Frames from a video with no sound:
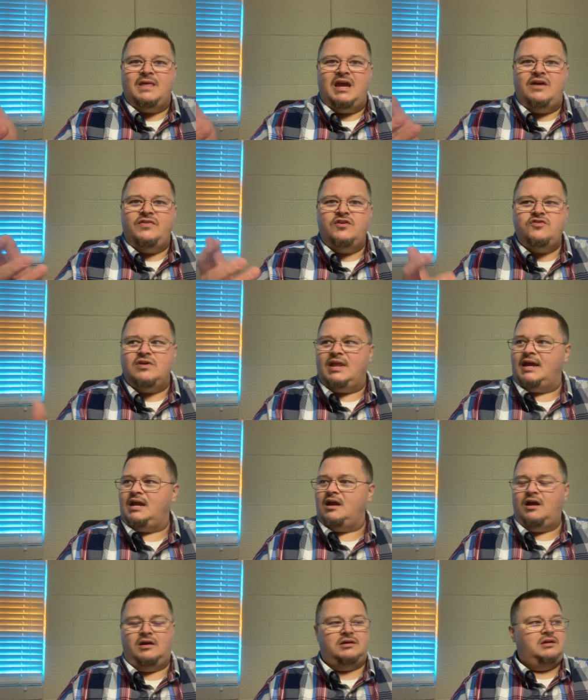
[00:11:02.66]
And then you're like,
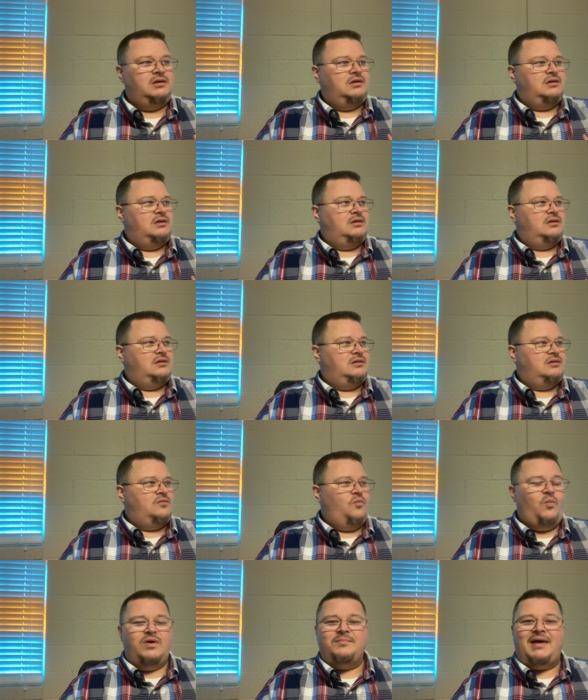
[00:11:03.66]
oh,
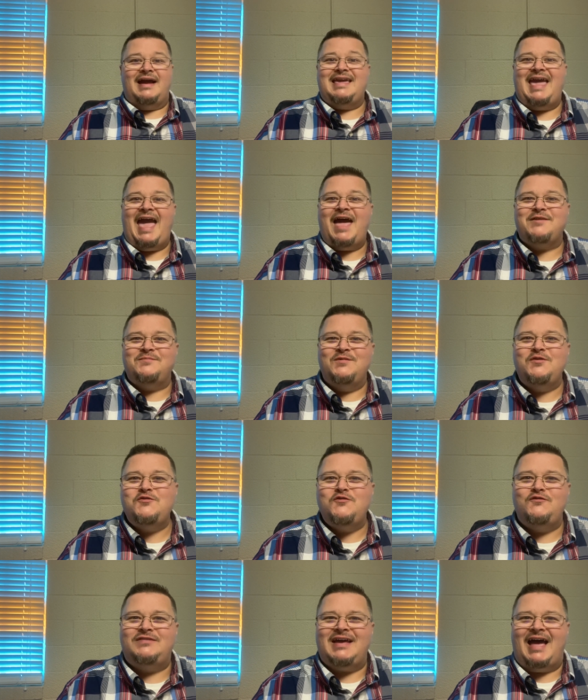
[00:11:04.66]
when my cat
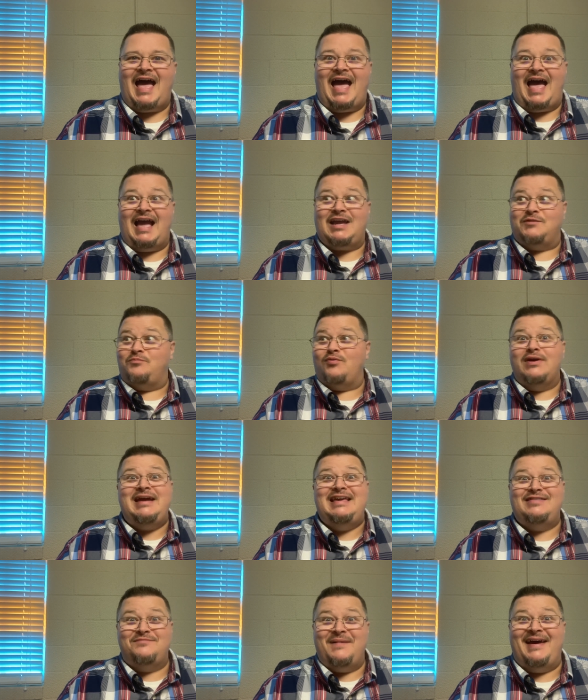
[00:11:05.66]
moved, I could
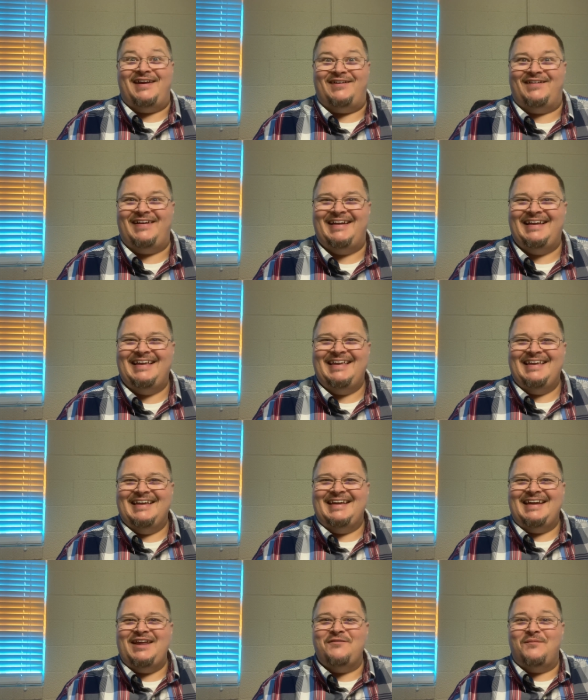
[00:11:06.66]
breathe better.
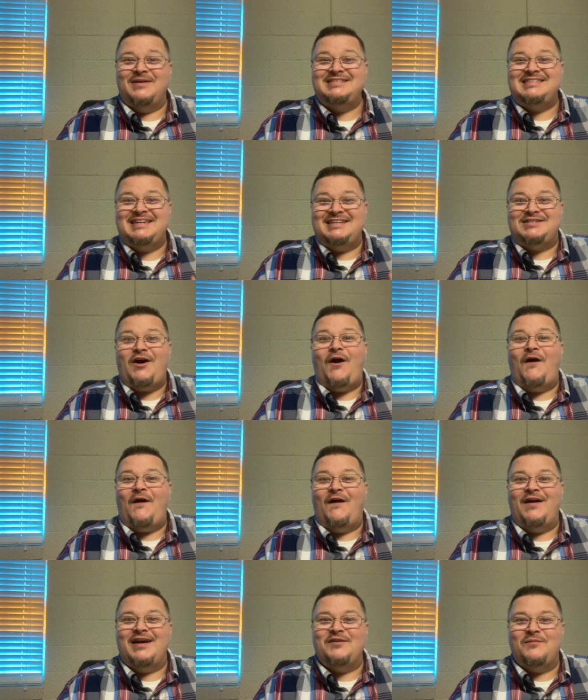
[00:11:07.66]
It wasn't as
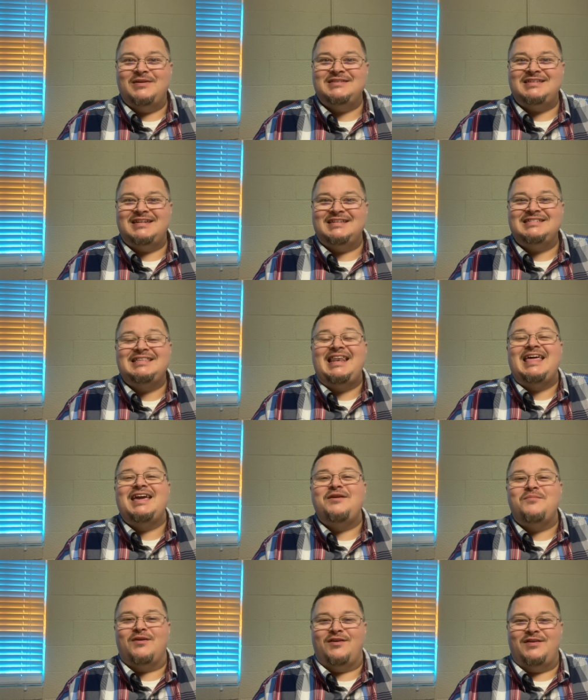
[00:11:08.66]
hard. It wasn't as
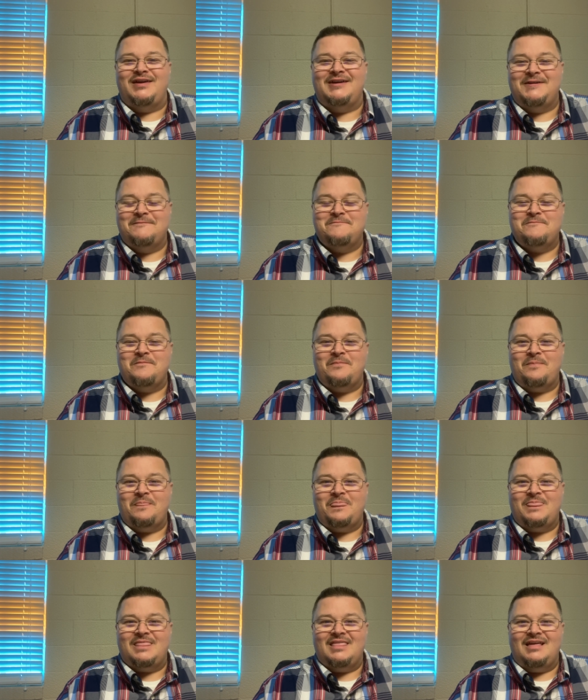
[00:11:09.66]
labored
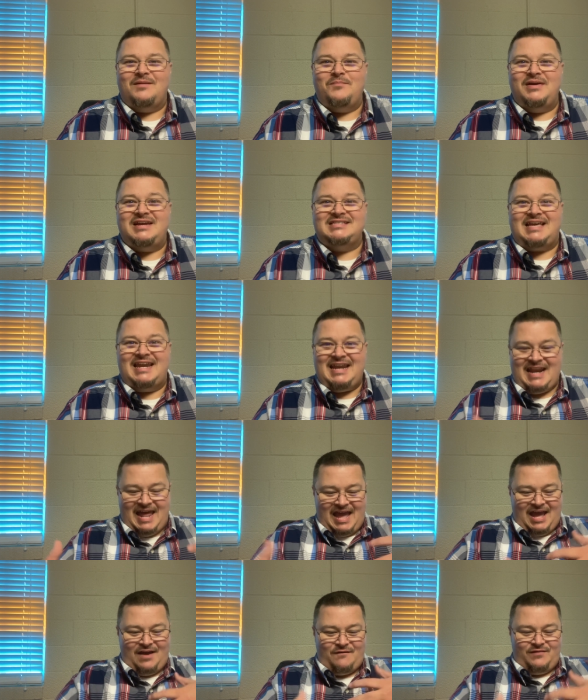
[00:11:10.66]
because I didn't
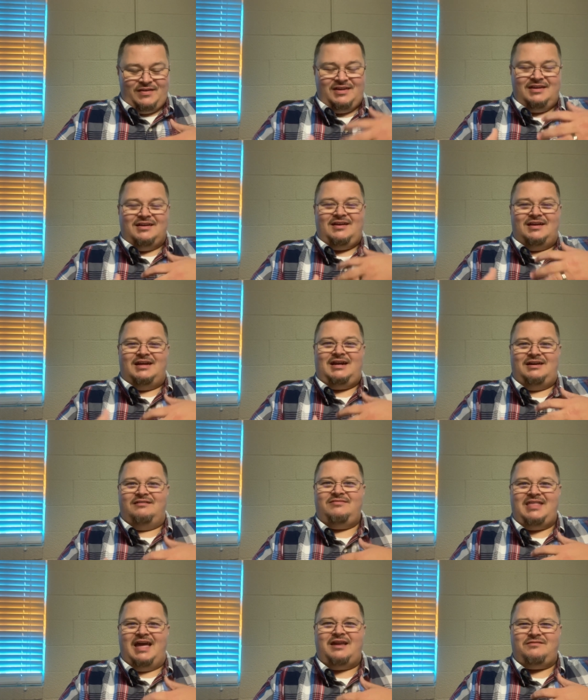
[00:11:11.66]
have uh,
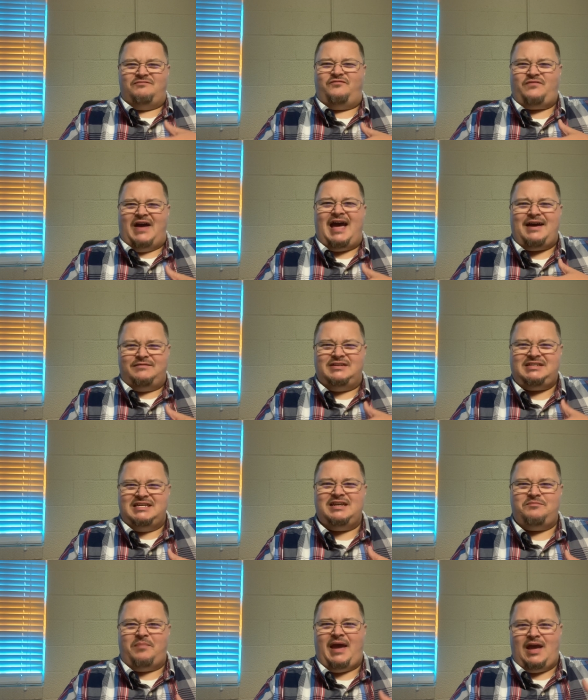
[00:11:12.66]
that five to
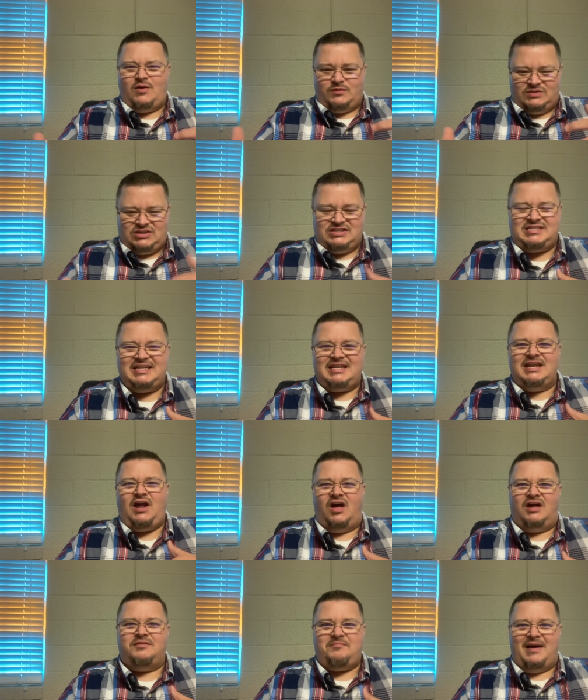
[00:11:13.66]
10 pounds sitting
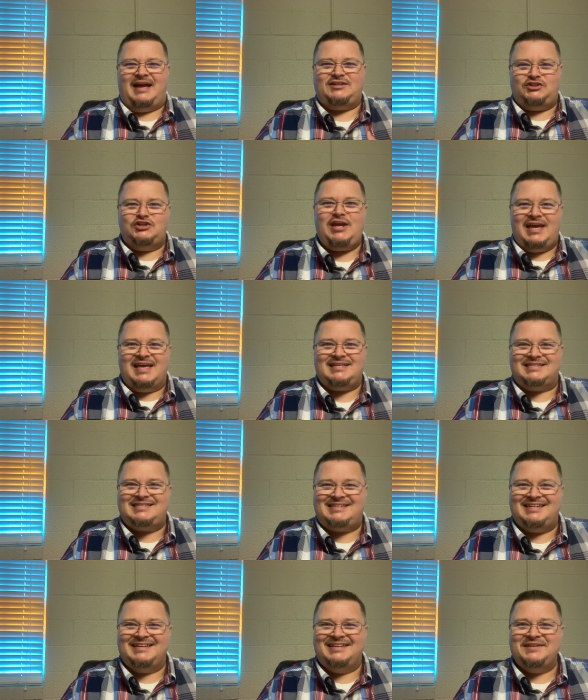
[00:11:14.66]
on my
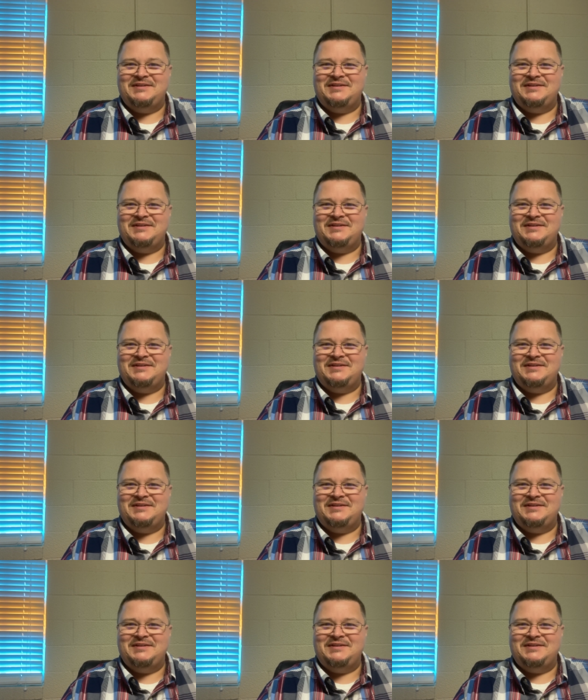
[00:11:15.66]
chest.